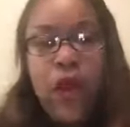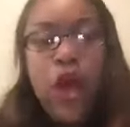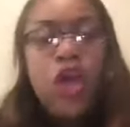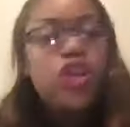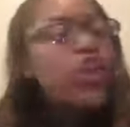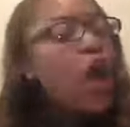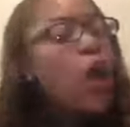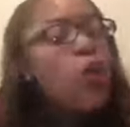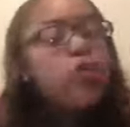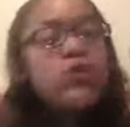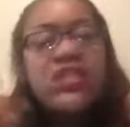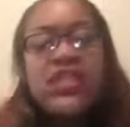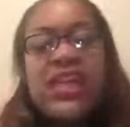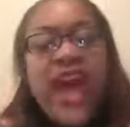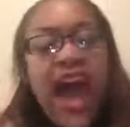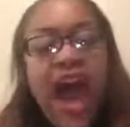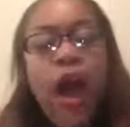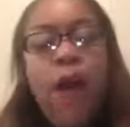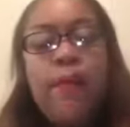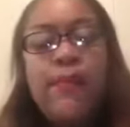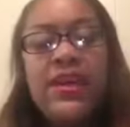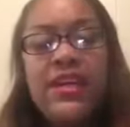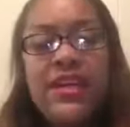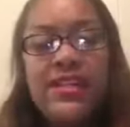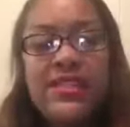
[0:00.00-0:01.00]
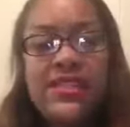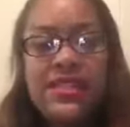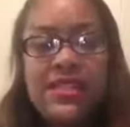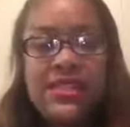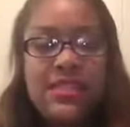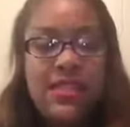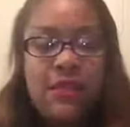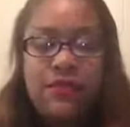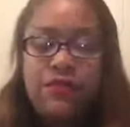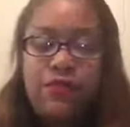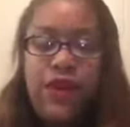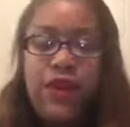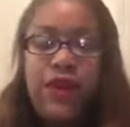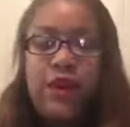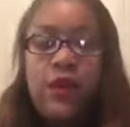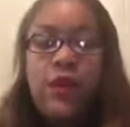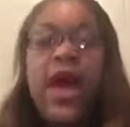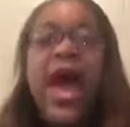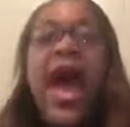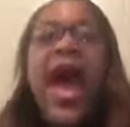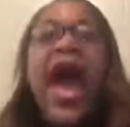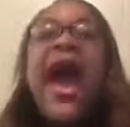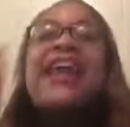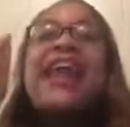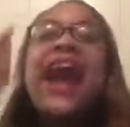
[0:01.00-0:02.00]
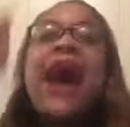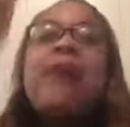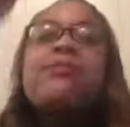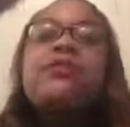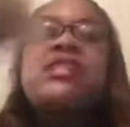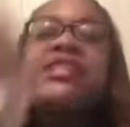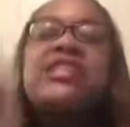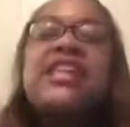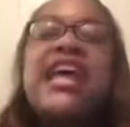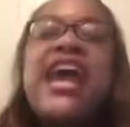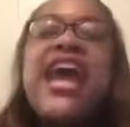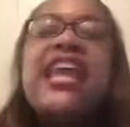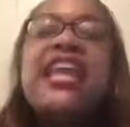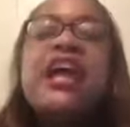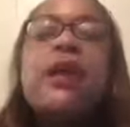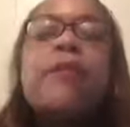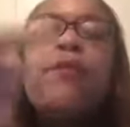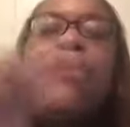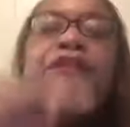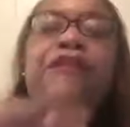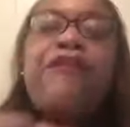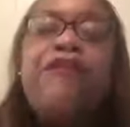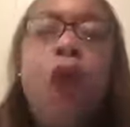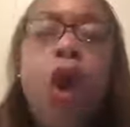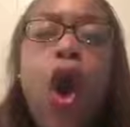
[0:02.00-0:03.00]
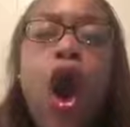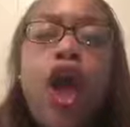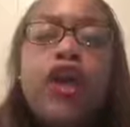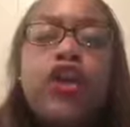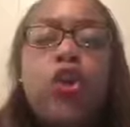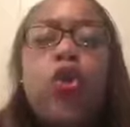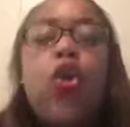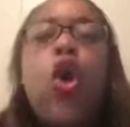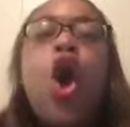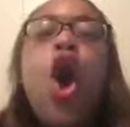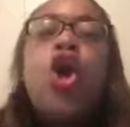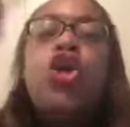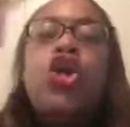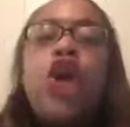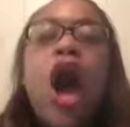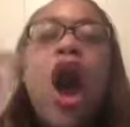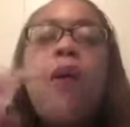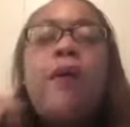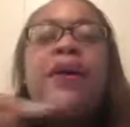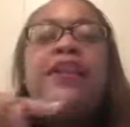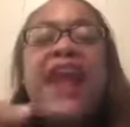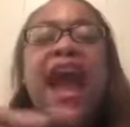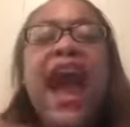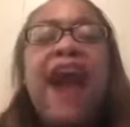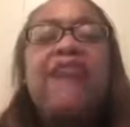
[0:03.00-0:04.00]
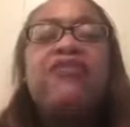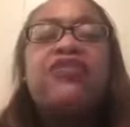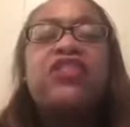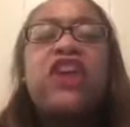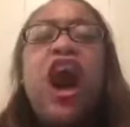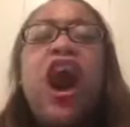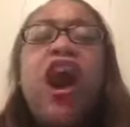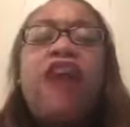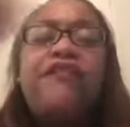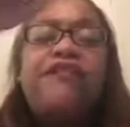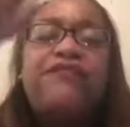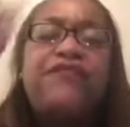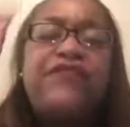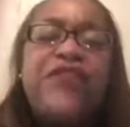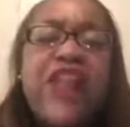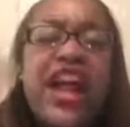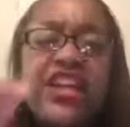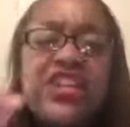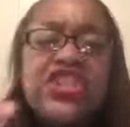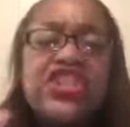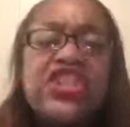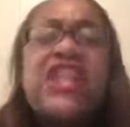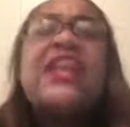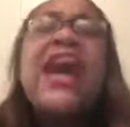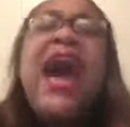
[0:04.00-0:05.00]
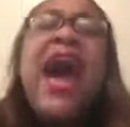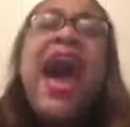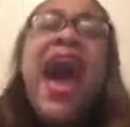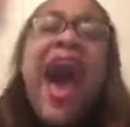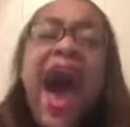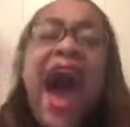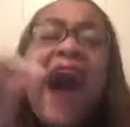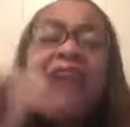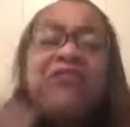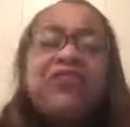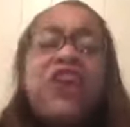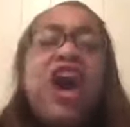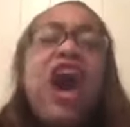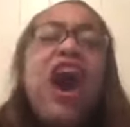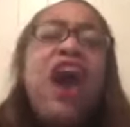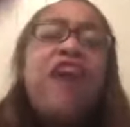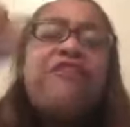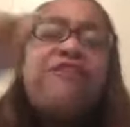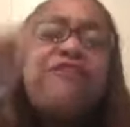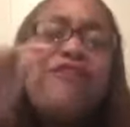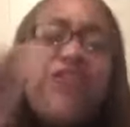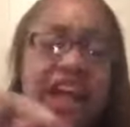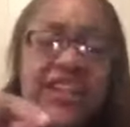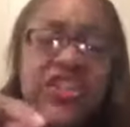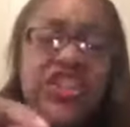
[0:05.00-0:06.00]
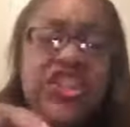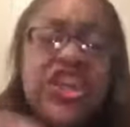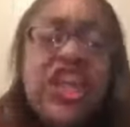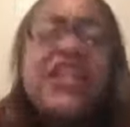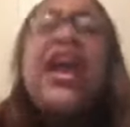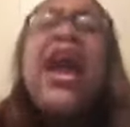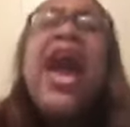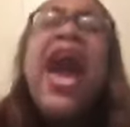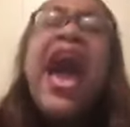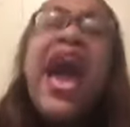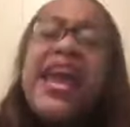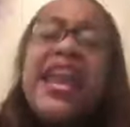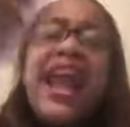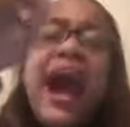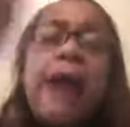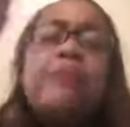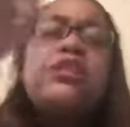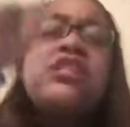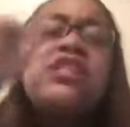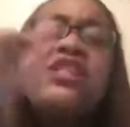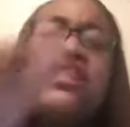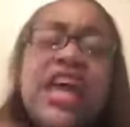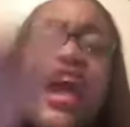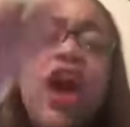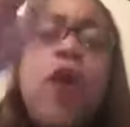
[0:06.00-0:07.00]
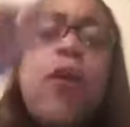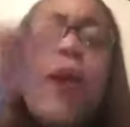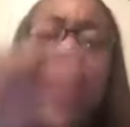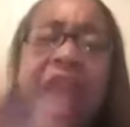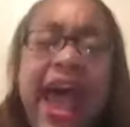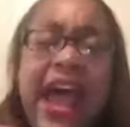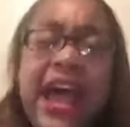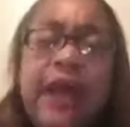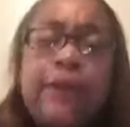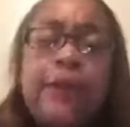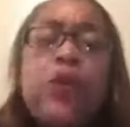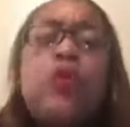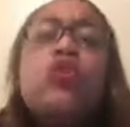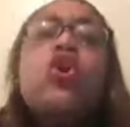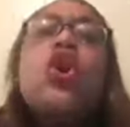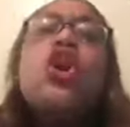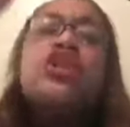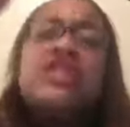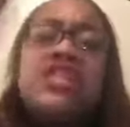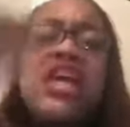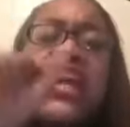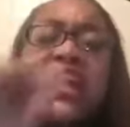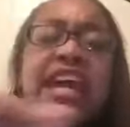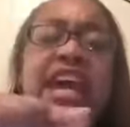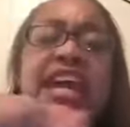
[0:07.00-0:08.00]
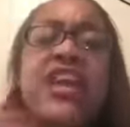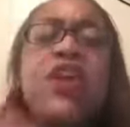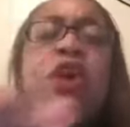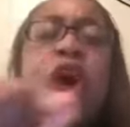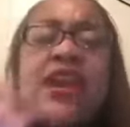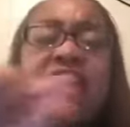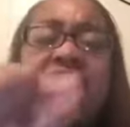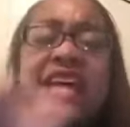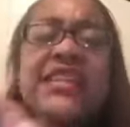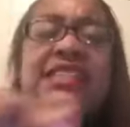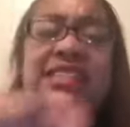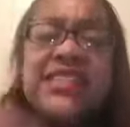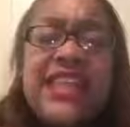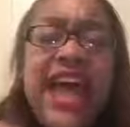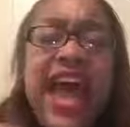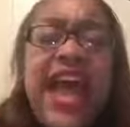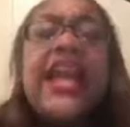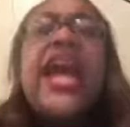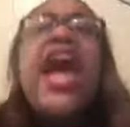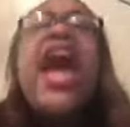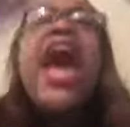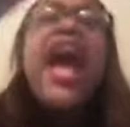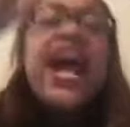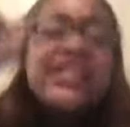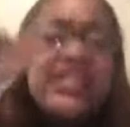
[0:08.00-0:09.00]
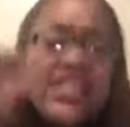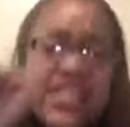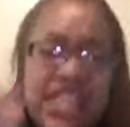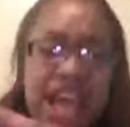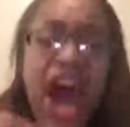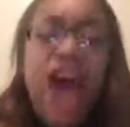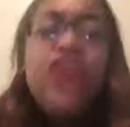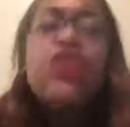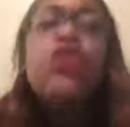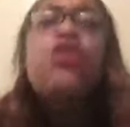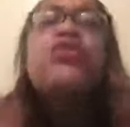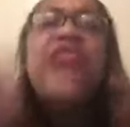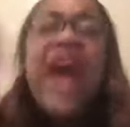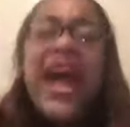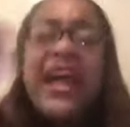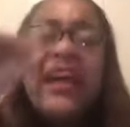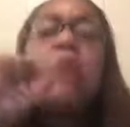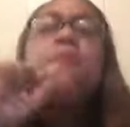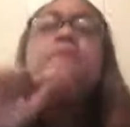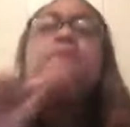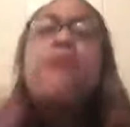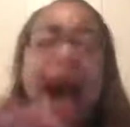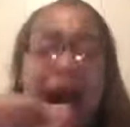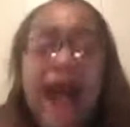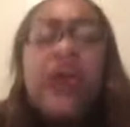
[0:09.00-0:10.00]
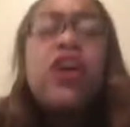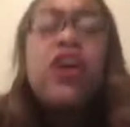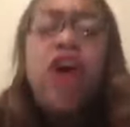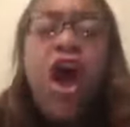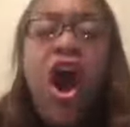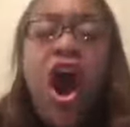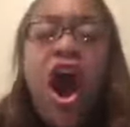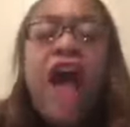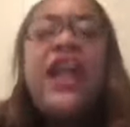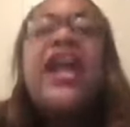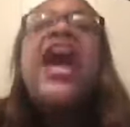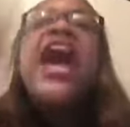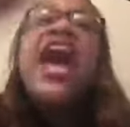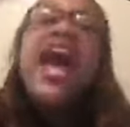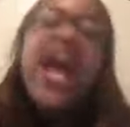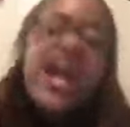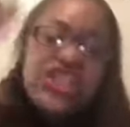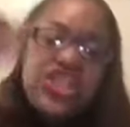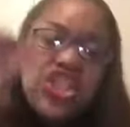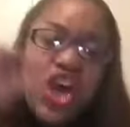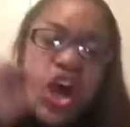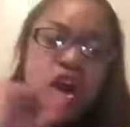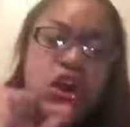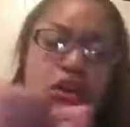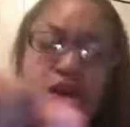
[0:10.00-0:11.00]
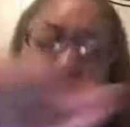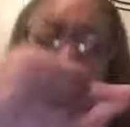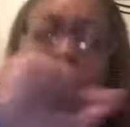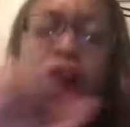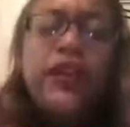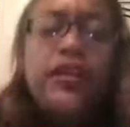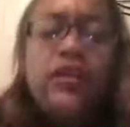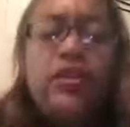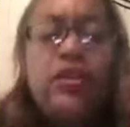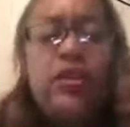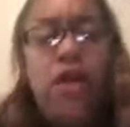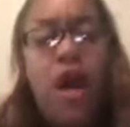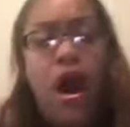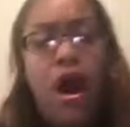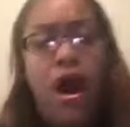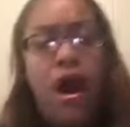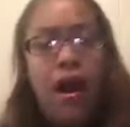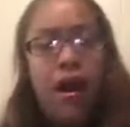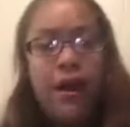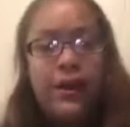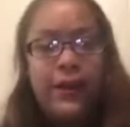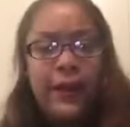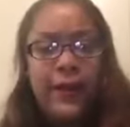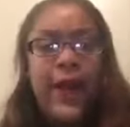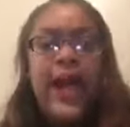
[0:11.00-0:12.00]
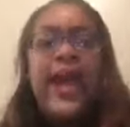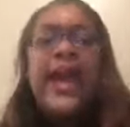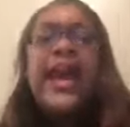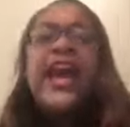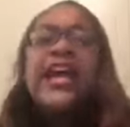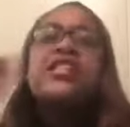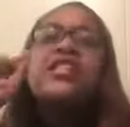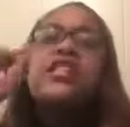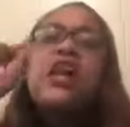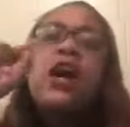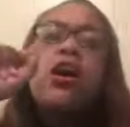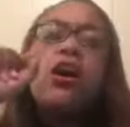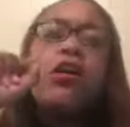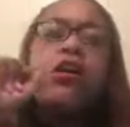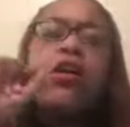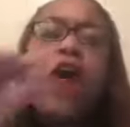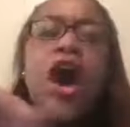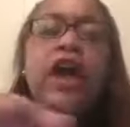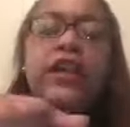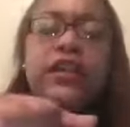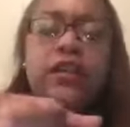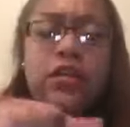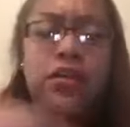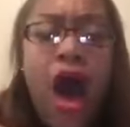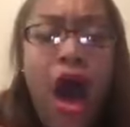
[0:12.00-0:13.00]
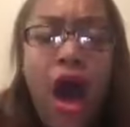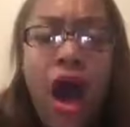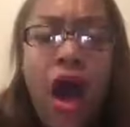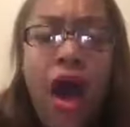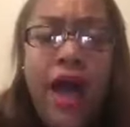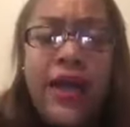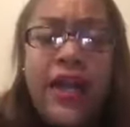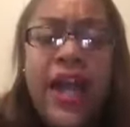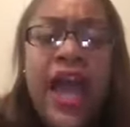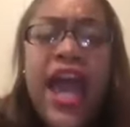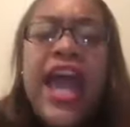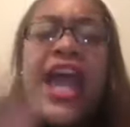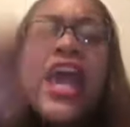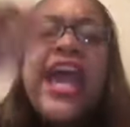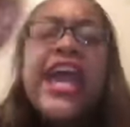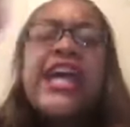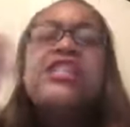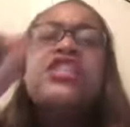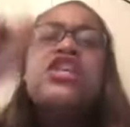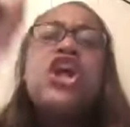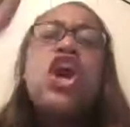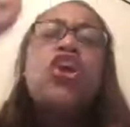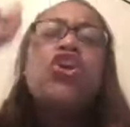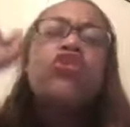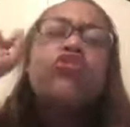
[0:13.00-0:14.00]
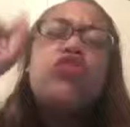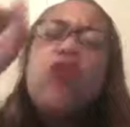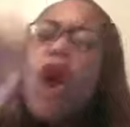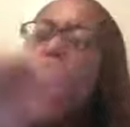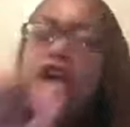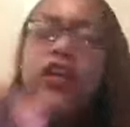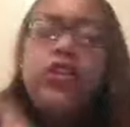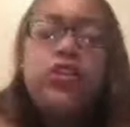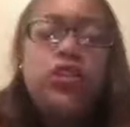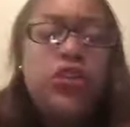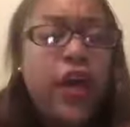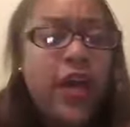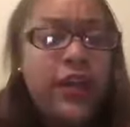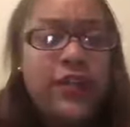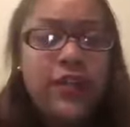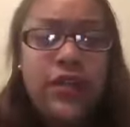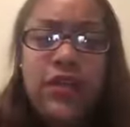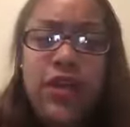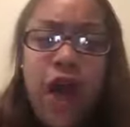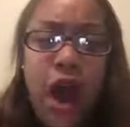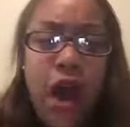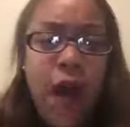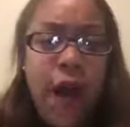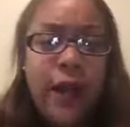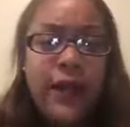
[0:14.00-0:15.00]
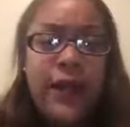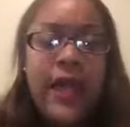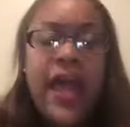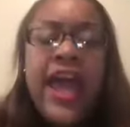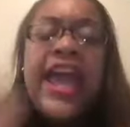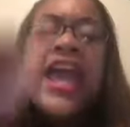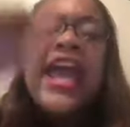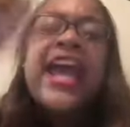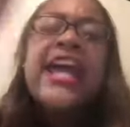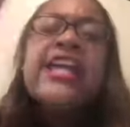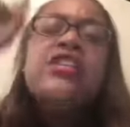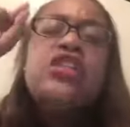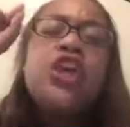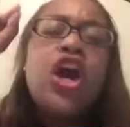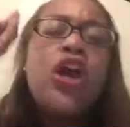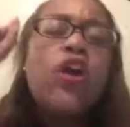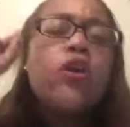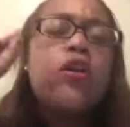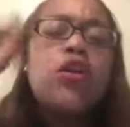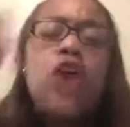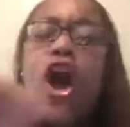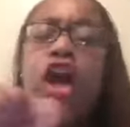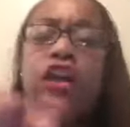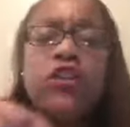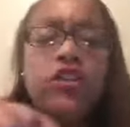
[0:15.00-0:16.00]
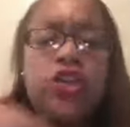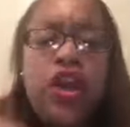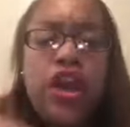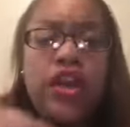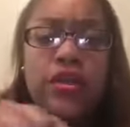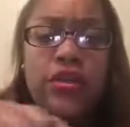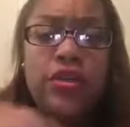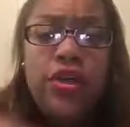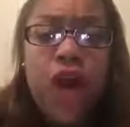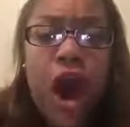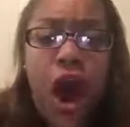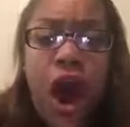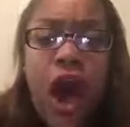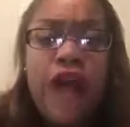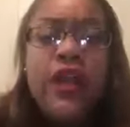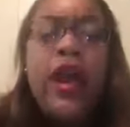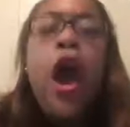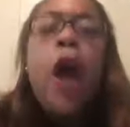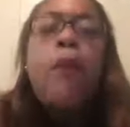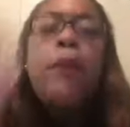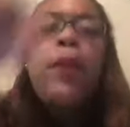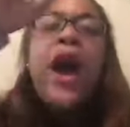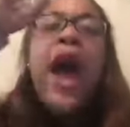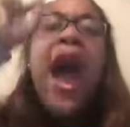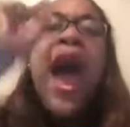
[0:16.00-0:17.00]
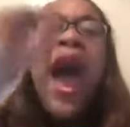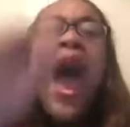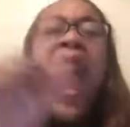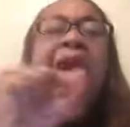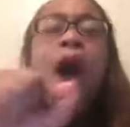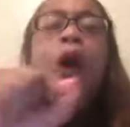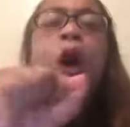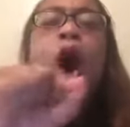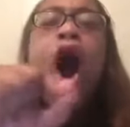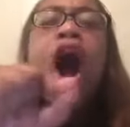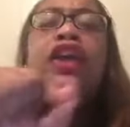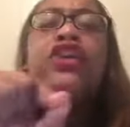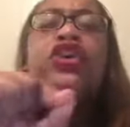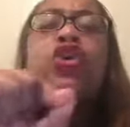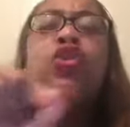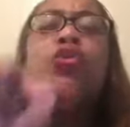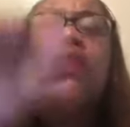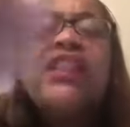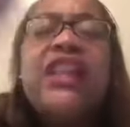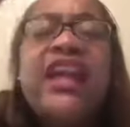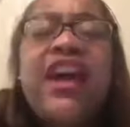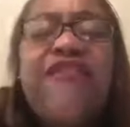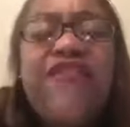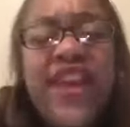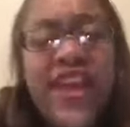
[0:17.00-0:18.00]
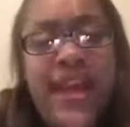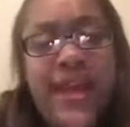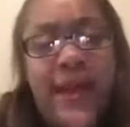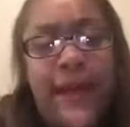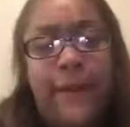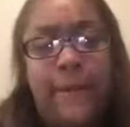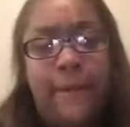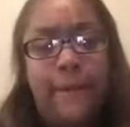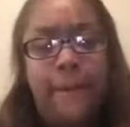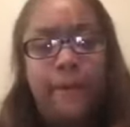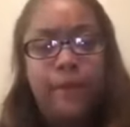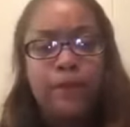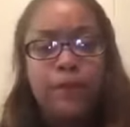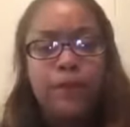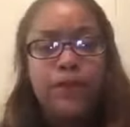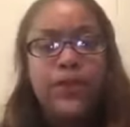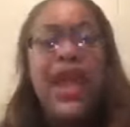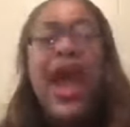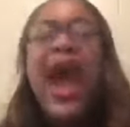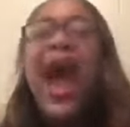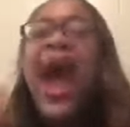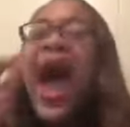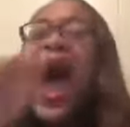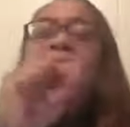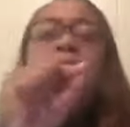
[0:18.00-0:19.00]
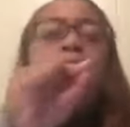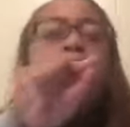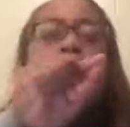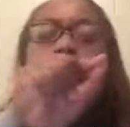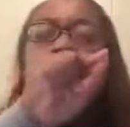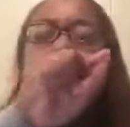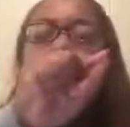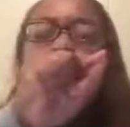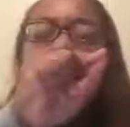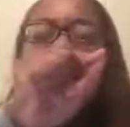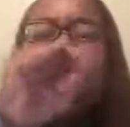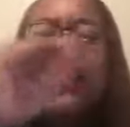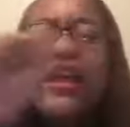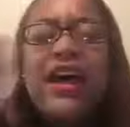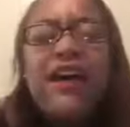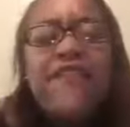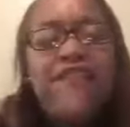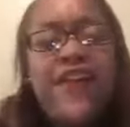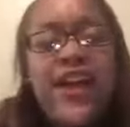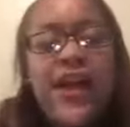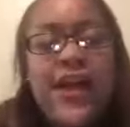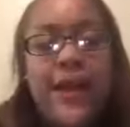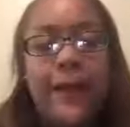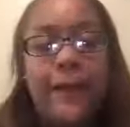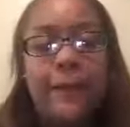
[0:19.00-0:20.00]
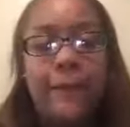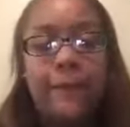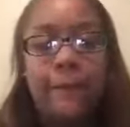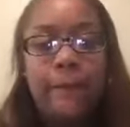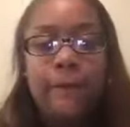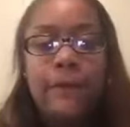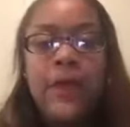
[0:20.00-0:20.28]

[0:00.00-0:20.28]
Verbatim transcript: Don't tell me this isn't real. And I'm standing before you, going after affliction after affliction, and I'm still able to get on this thing and tell you that my God is a good God. He's a good God. He's a good, good God. He's a good, good God. But how are you living? How are you living?